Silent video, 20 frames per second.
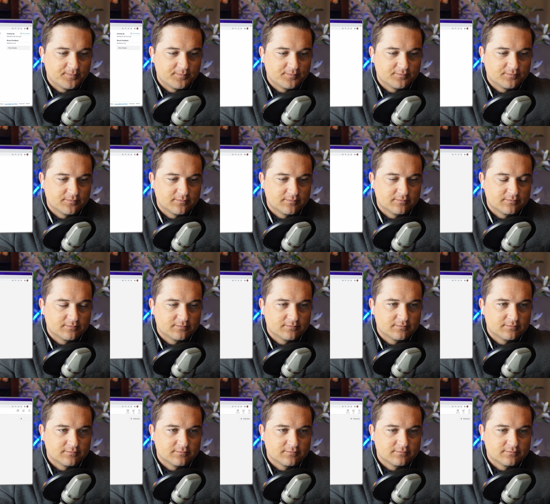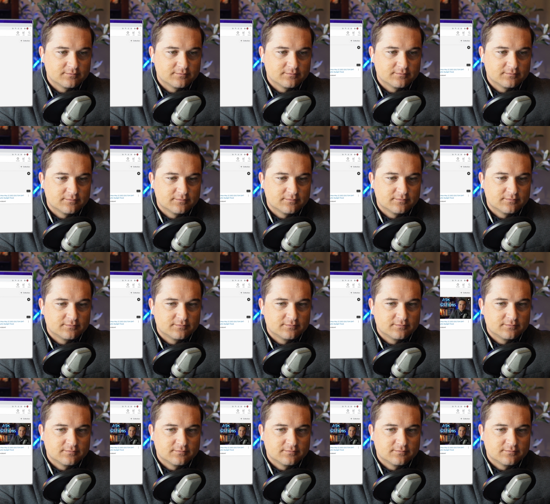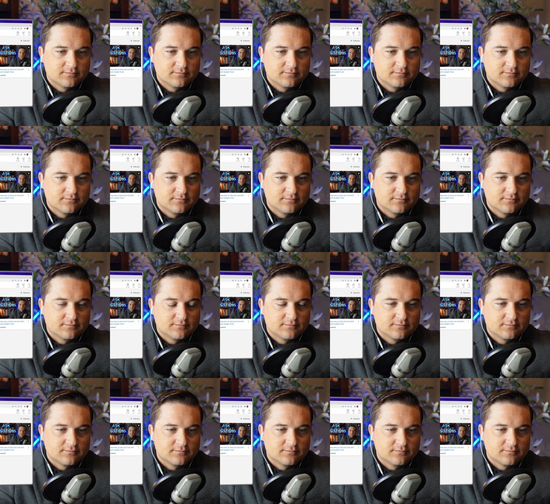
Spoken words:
Nobody speaks.